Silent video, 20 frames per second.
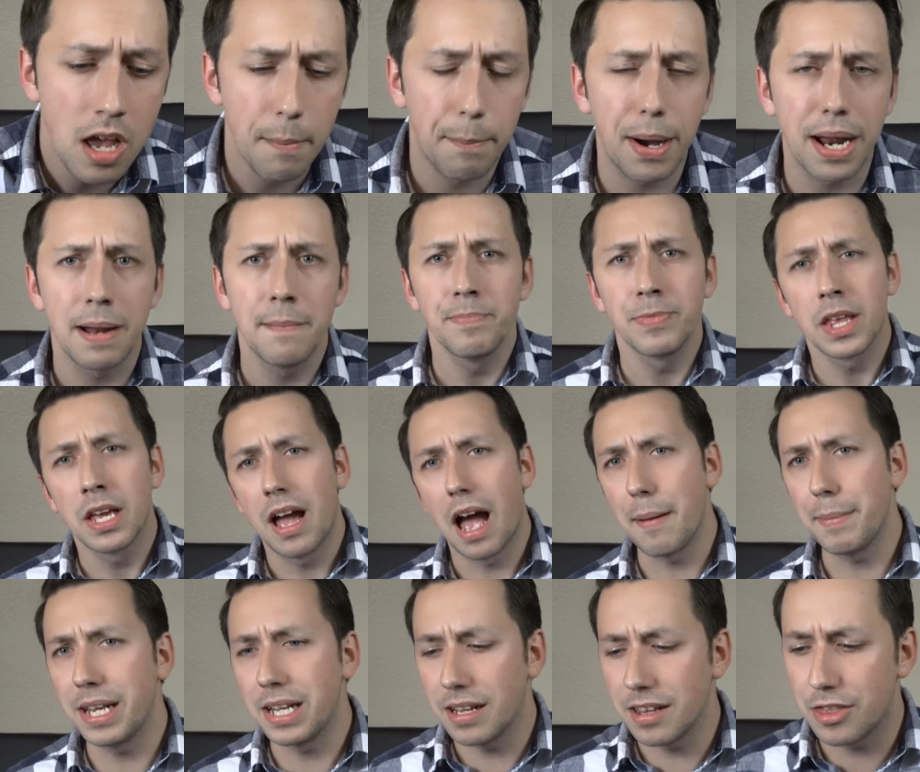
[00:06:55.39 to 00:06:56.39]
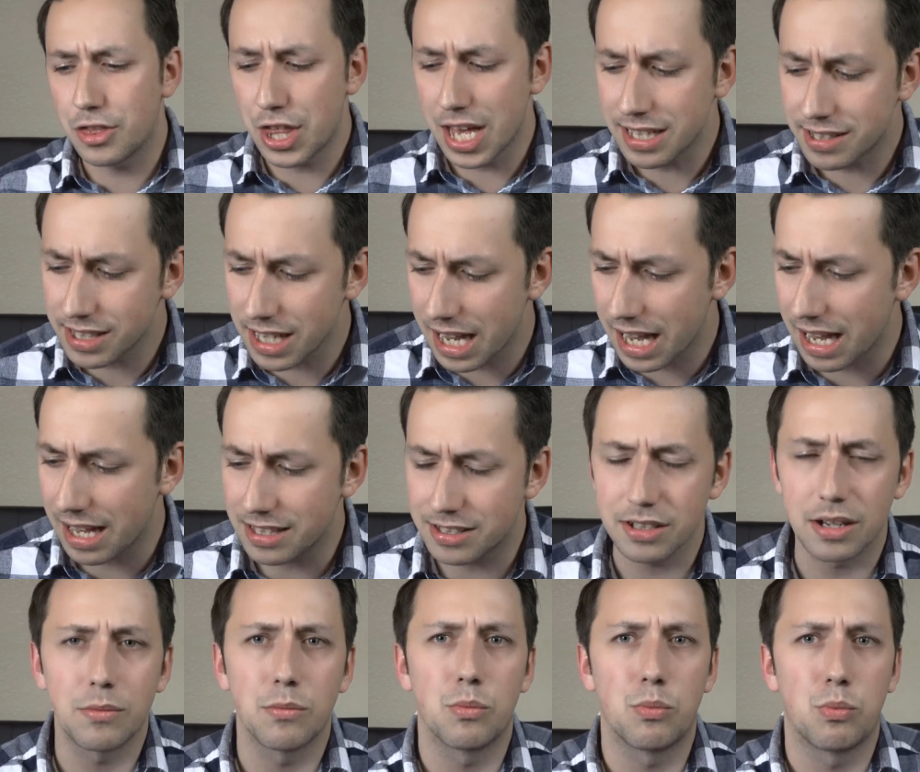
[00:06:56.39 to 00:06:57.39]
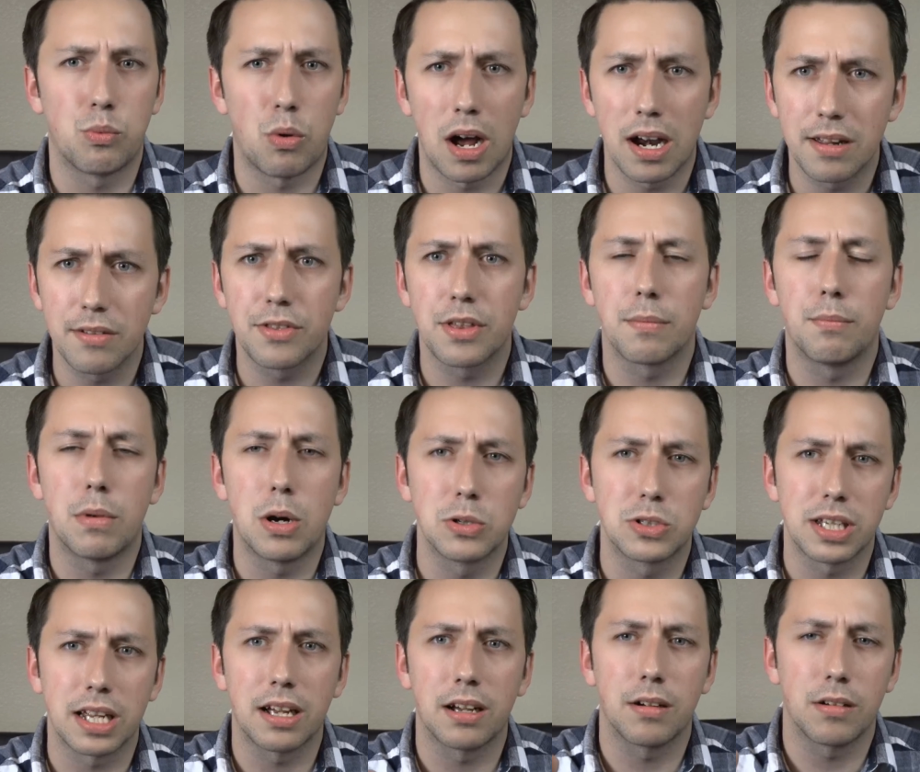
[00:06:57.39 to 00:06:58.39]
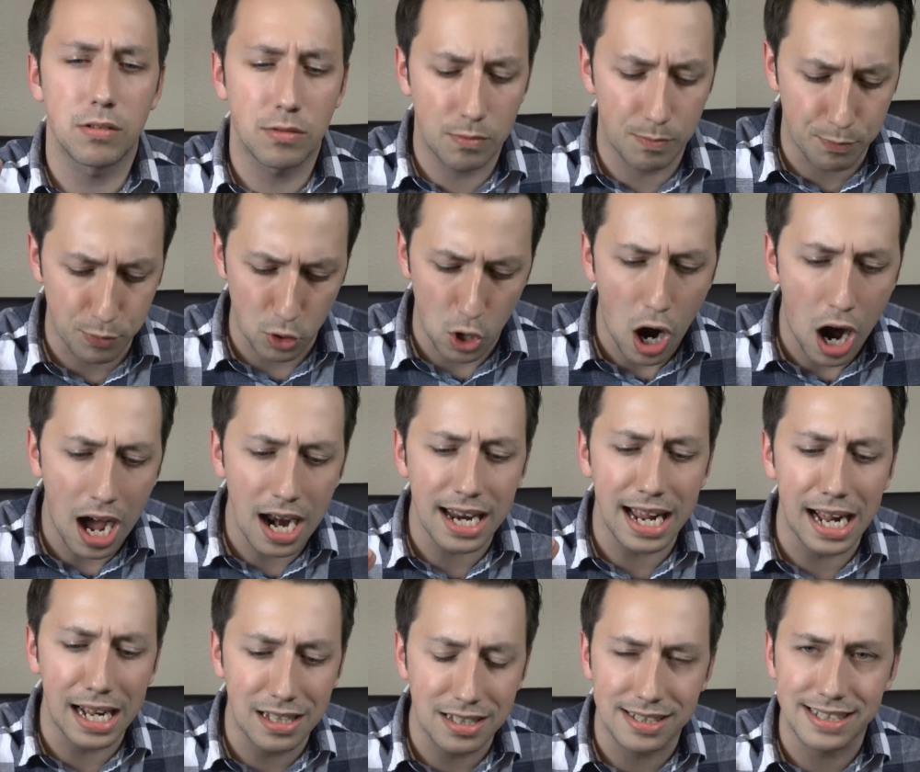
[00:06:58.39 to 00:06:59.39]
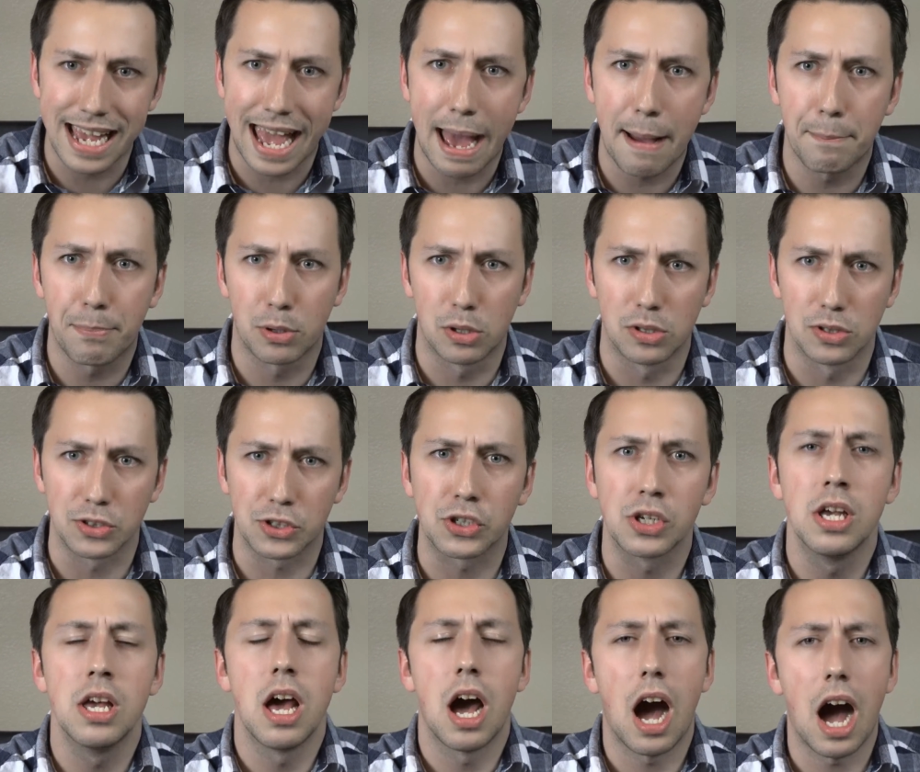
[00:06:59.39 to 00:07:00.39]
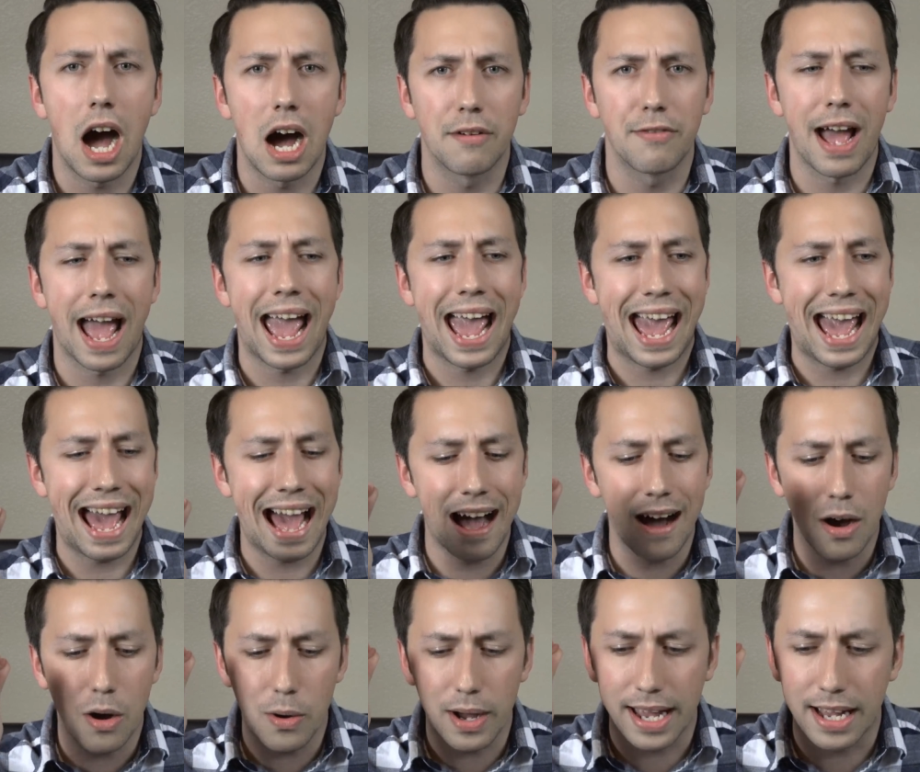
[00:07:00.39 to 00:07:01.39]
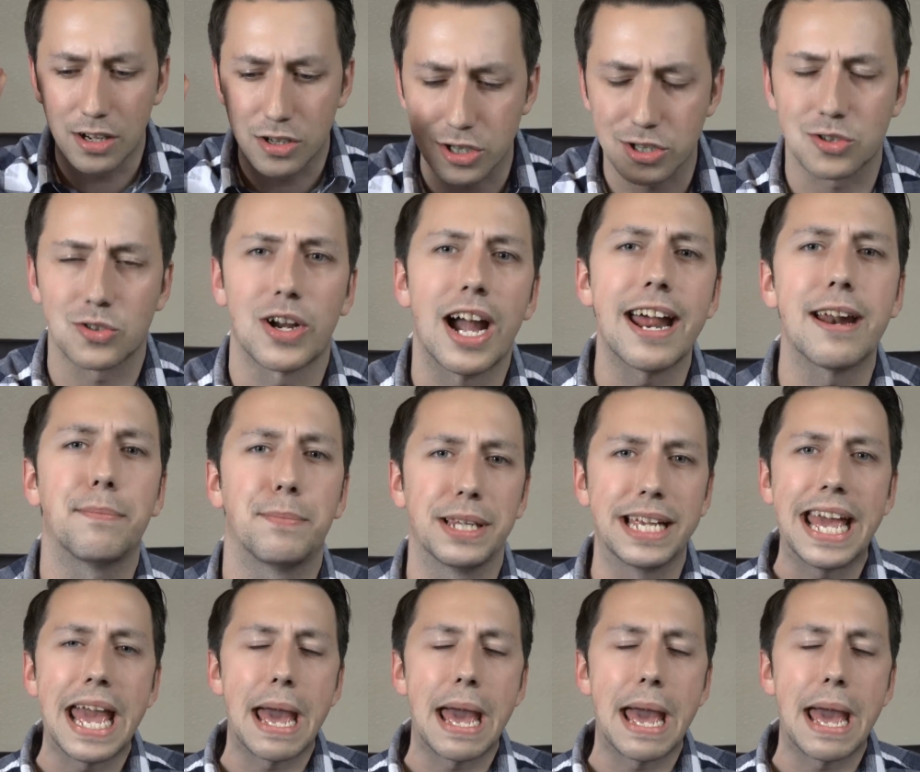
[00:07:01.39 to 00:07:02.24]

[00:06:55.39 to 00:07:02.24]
But, I mean, this is one of the most broad examples of how incredibly